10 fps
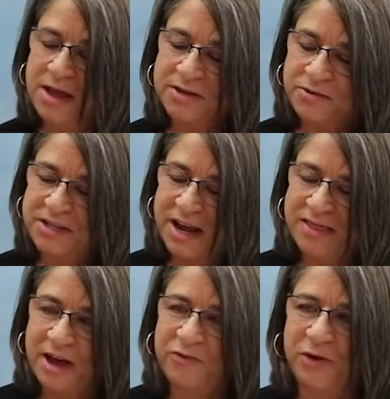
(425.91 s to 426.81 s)
So take
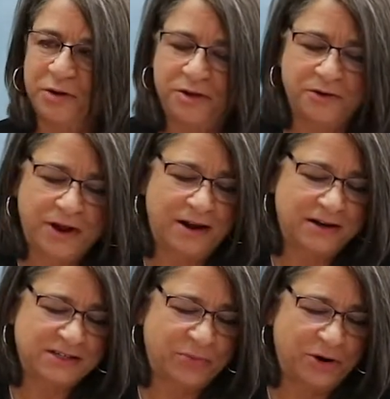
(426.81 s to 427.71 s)
that further and
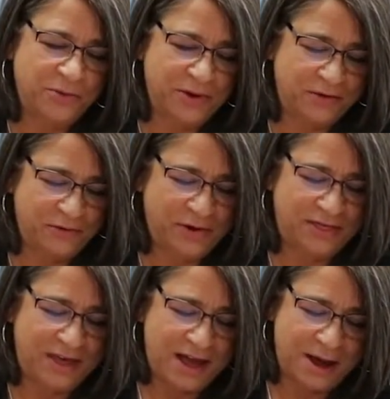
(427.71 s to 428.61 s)
experiment
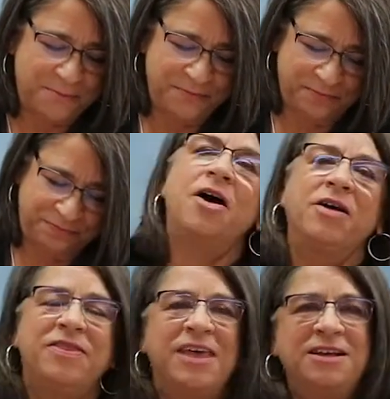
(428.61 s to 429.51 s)
with that.
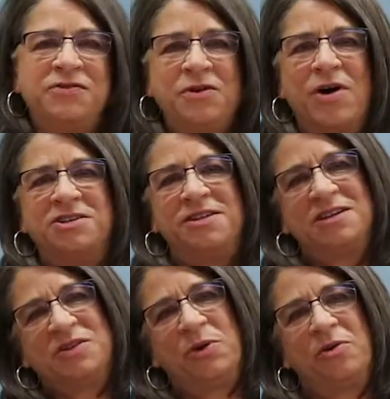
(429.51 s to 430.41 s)
Okay, thanks for watching the
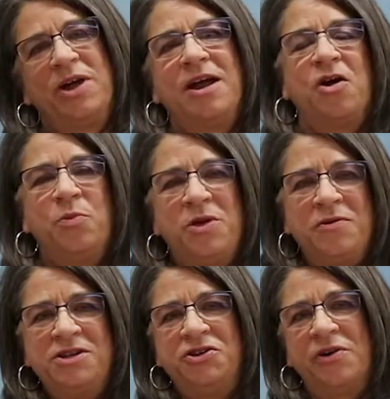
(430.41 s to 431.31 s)
experiment. I hope you
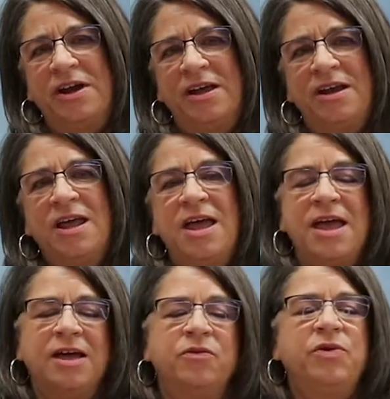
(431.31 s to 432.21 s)
enjoyed it.
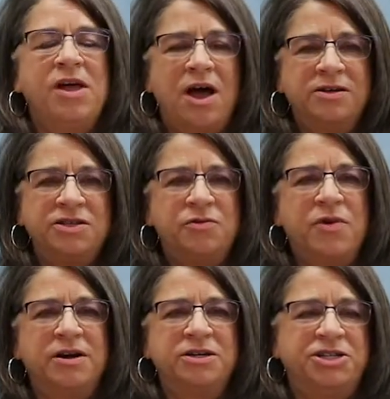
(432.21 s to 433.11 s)
We also
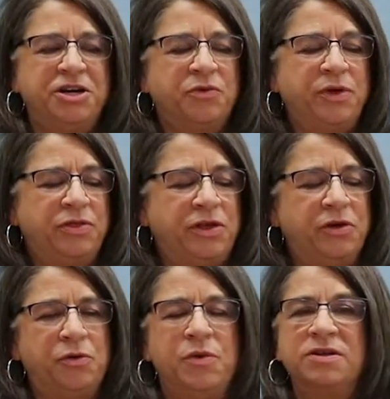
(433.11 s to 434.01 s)
want to share with
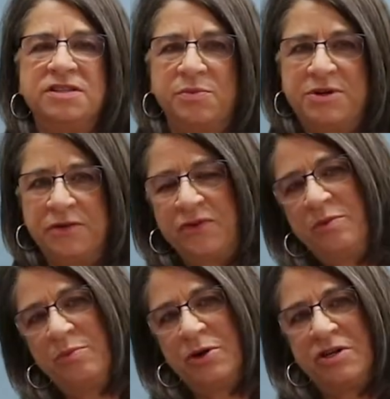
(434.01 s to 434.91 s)
you some
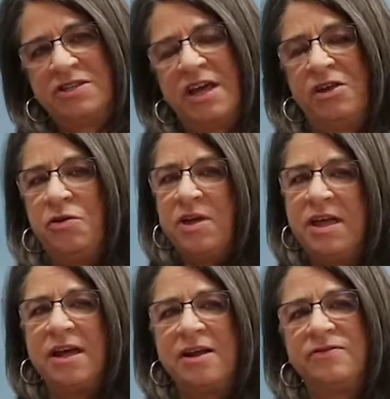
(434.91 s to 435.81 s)
different books that you can
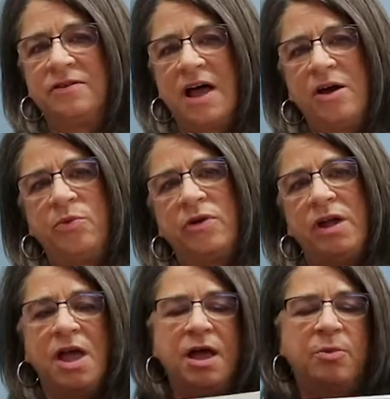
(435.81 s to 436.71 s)
get at the
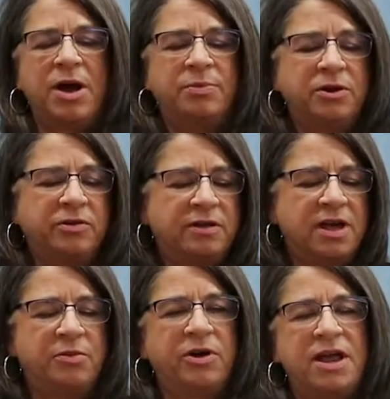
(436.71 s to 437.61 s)
library. Poplar Creek
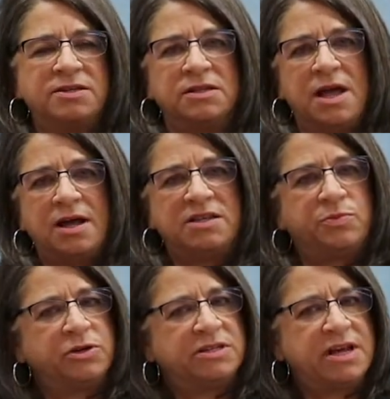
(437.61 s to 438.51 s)
Library has lots of
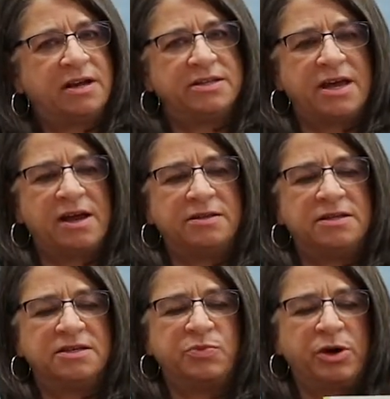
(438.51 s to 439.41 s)
books on science
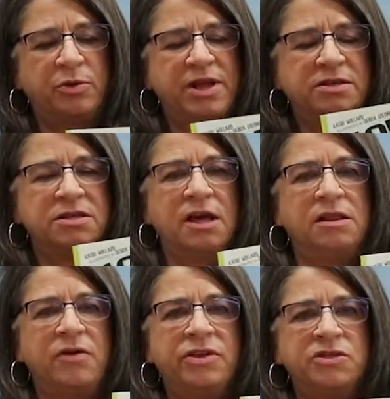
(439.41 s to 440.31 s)
experiments. I
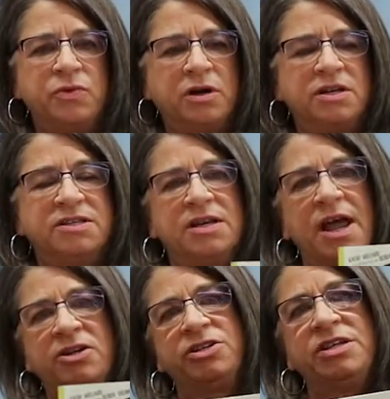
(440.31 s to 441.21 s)
love this one because it
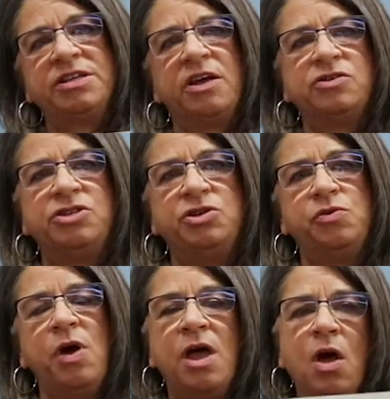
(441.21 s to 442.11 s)
actually tells
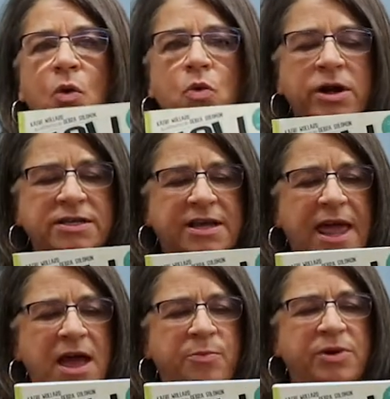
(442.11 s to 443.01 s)
you what is
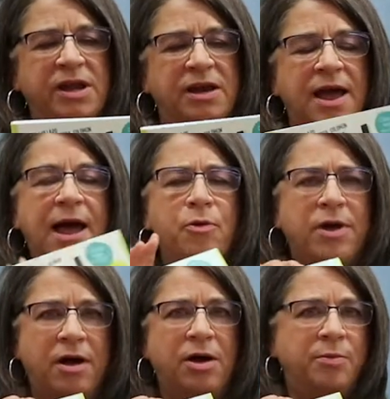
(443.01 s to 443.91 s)
happening, how
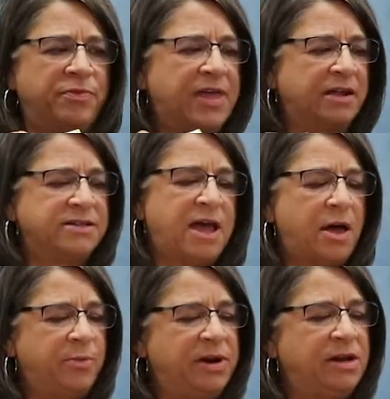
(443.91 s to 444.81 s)
come that's
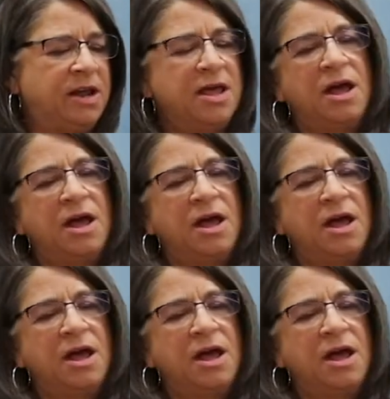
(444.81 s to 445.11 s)
happening.